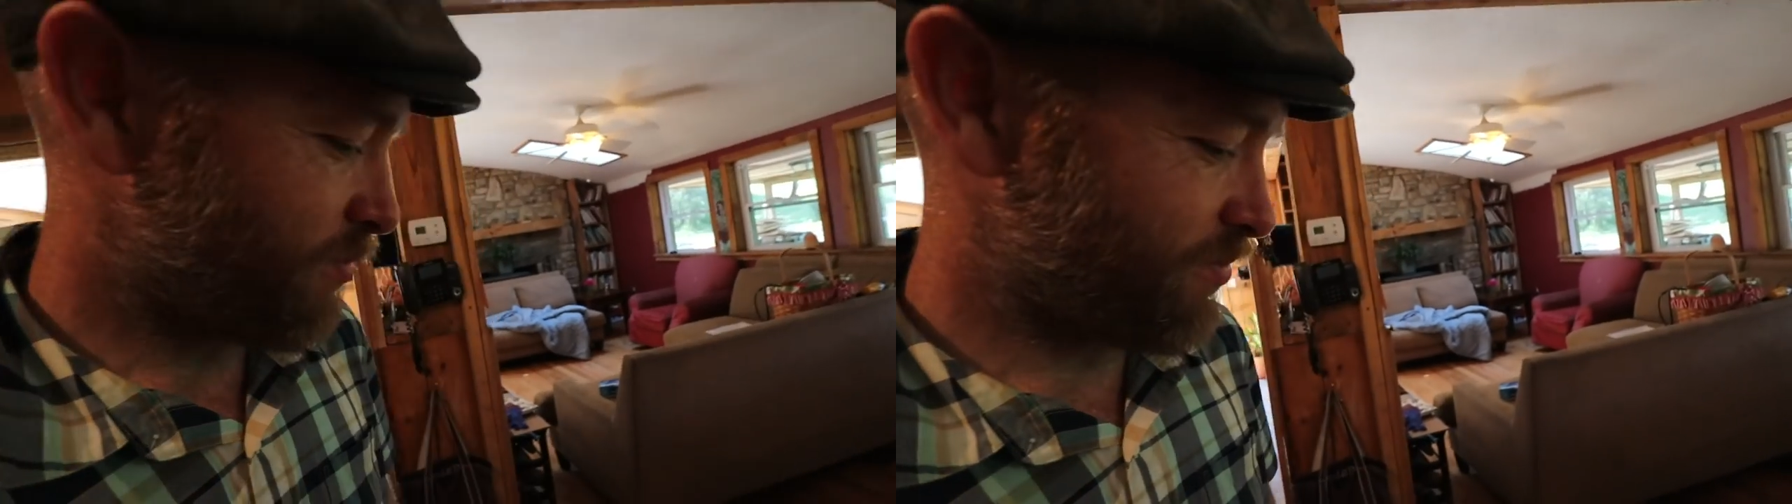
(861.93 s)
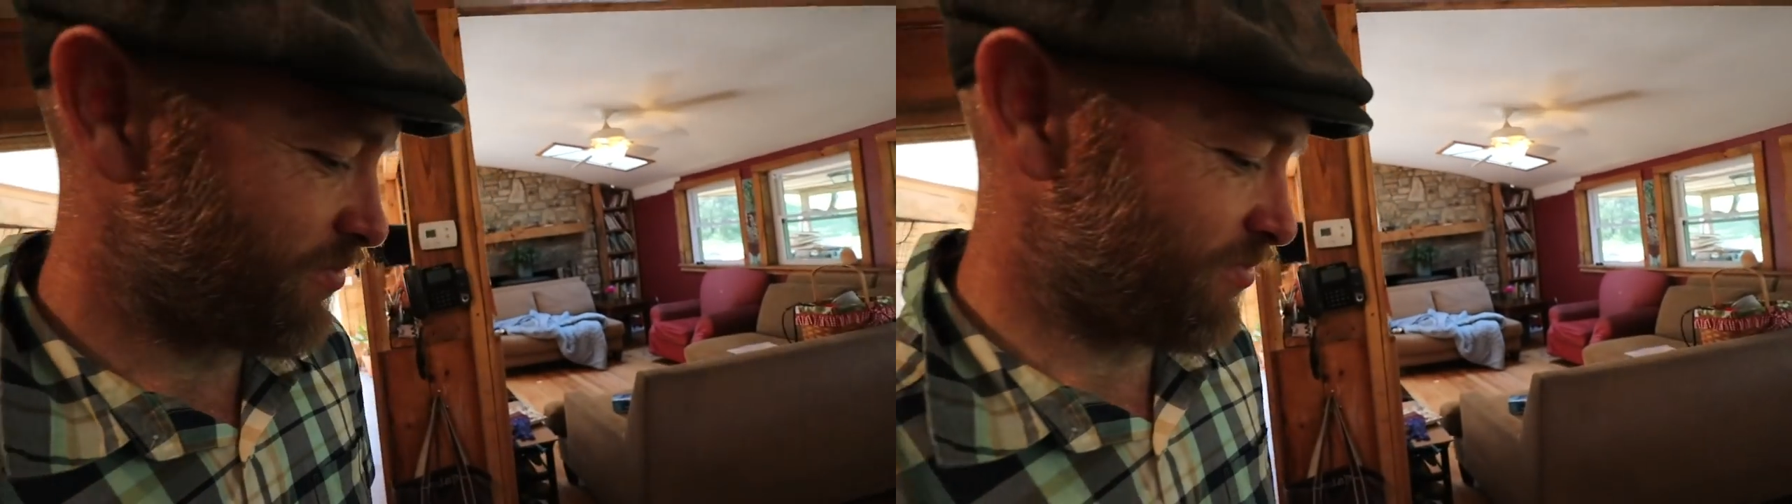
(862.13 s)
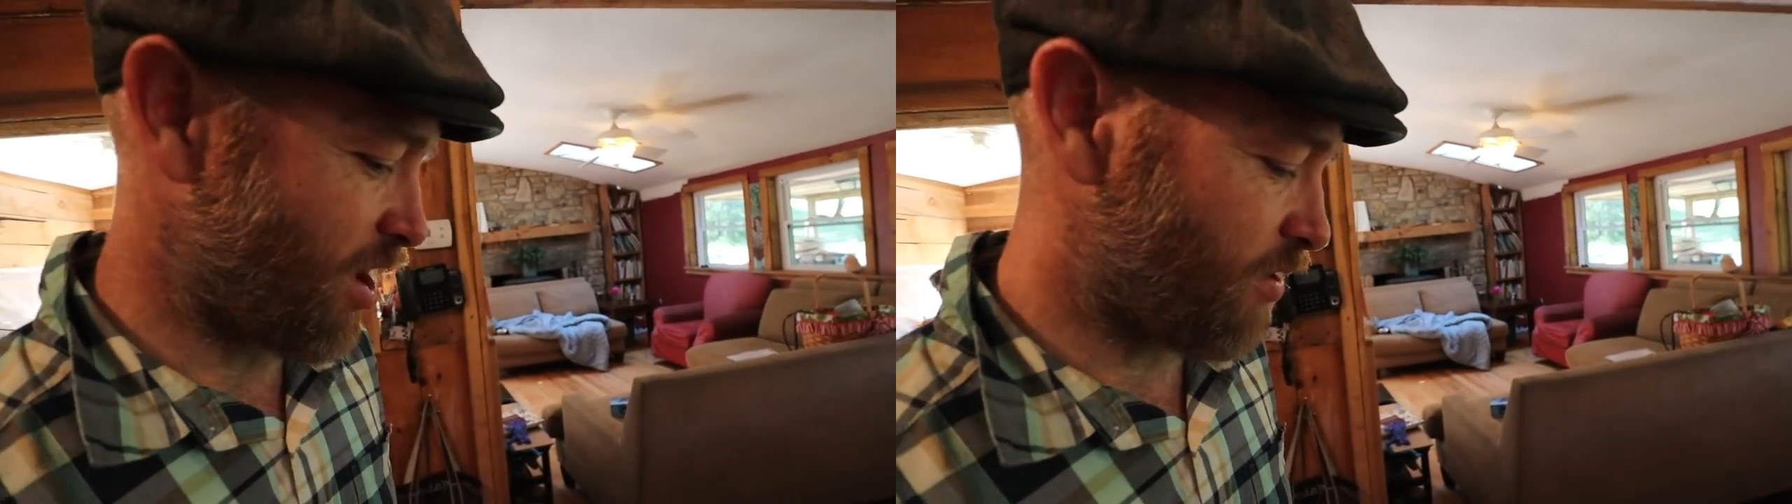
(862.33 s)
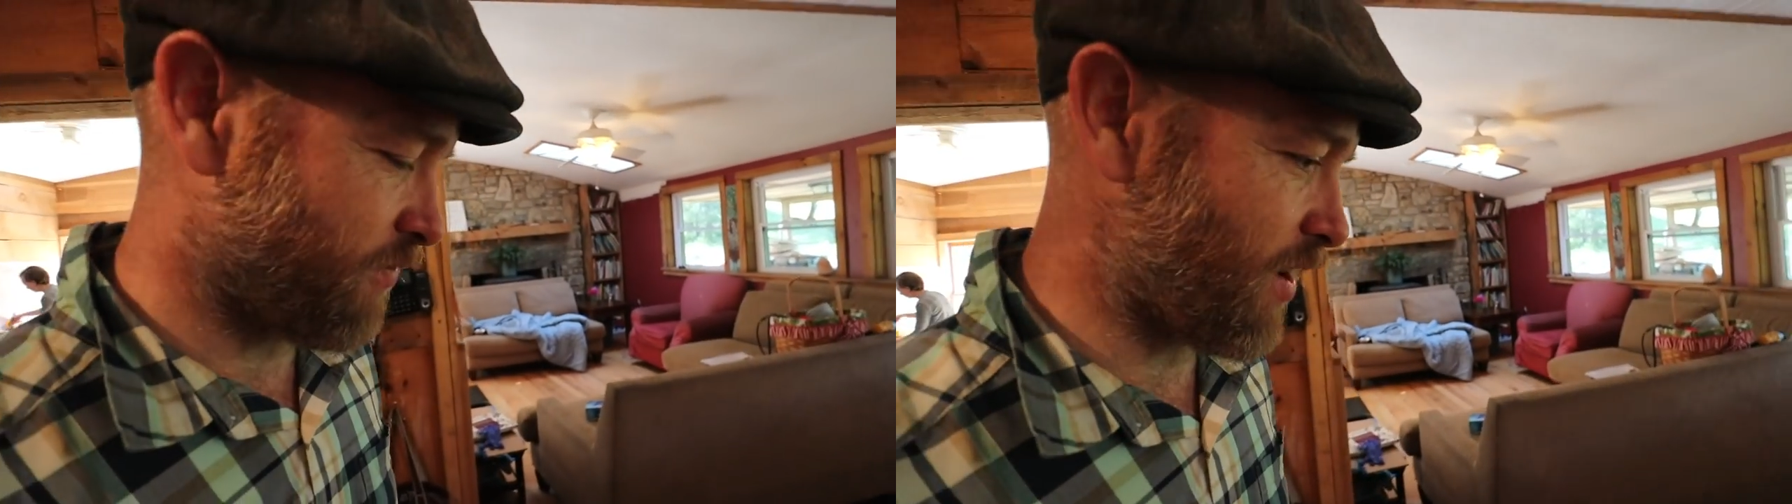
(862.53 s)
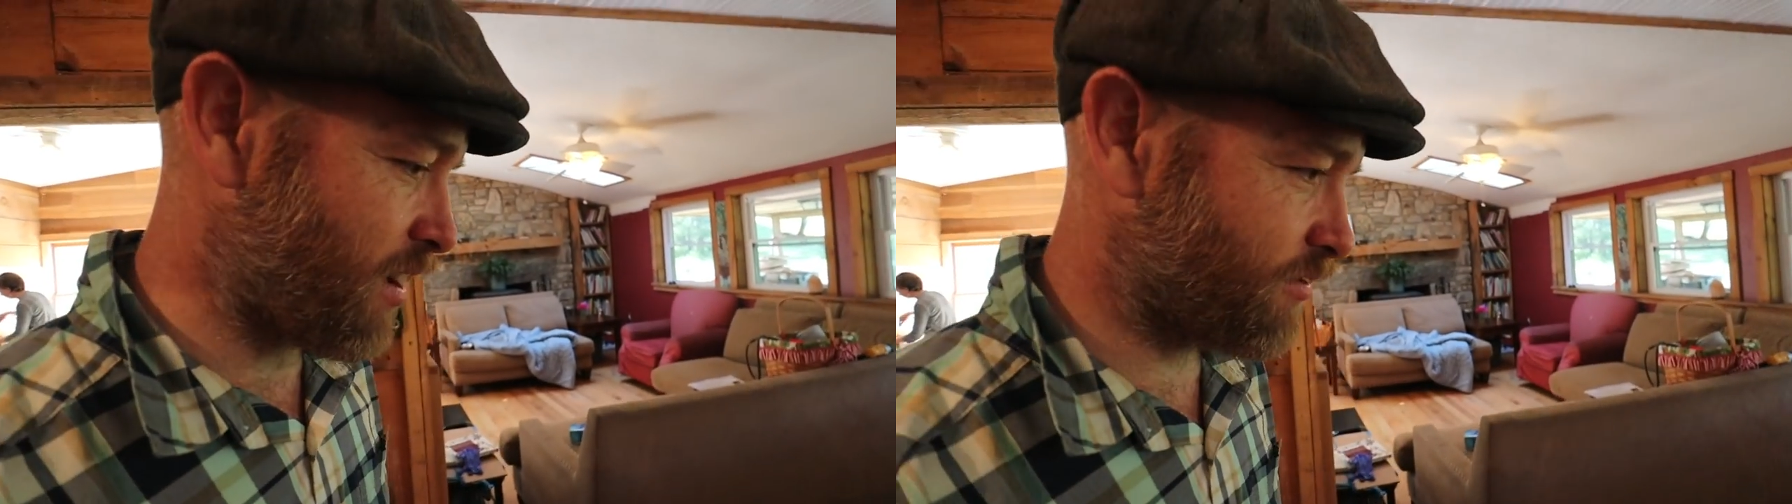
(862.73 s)
stuff? no
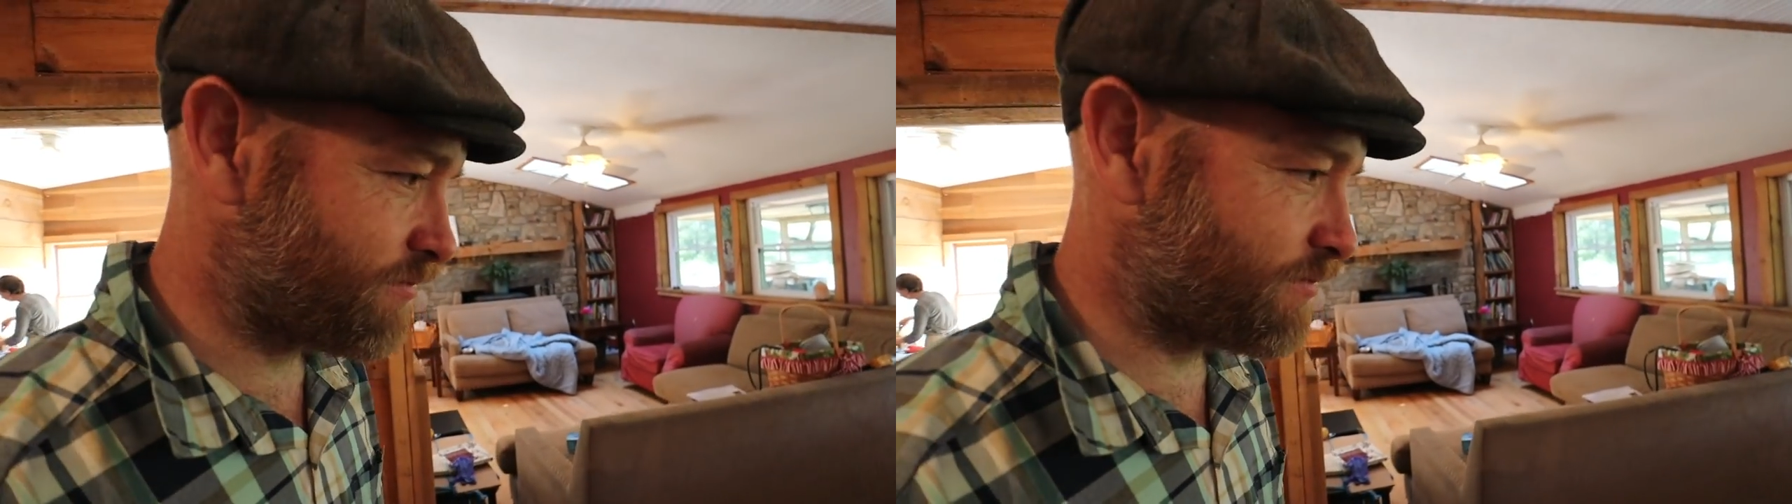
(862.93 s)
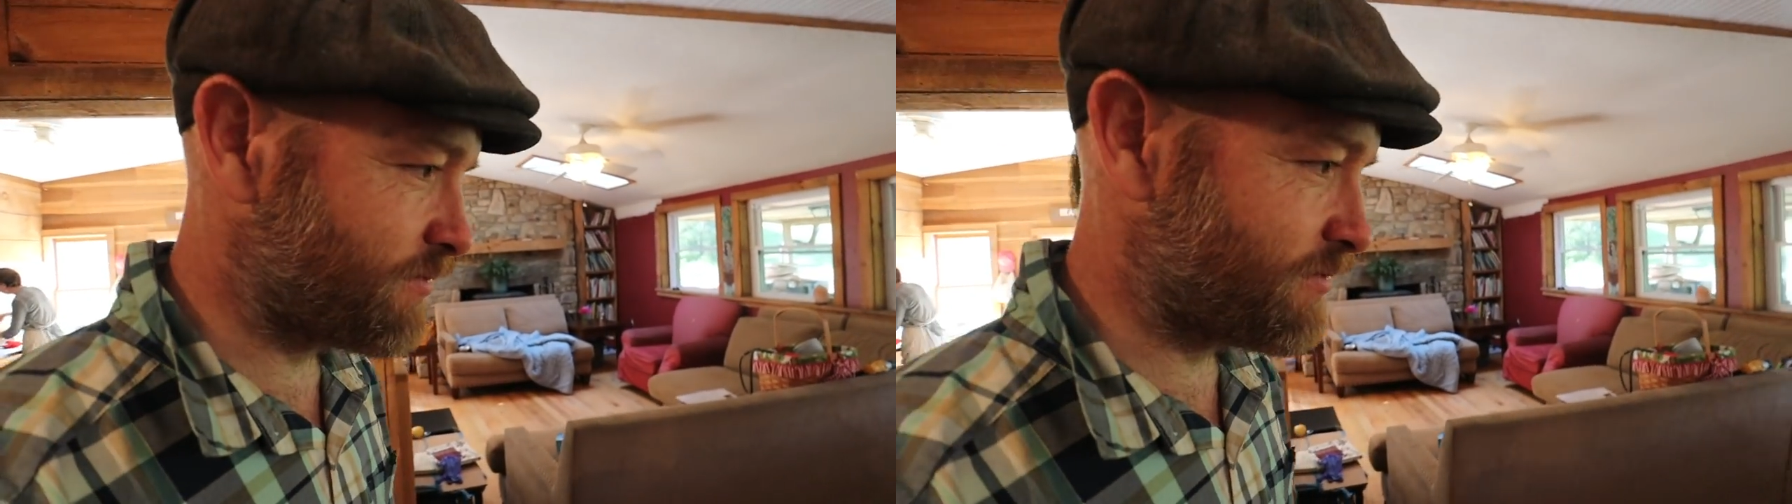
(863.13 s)
phone.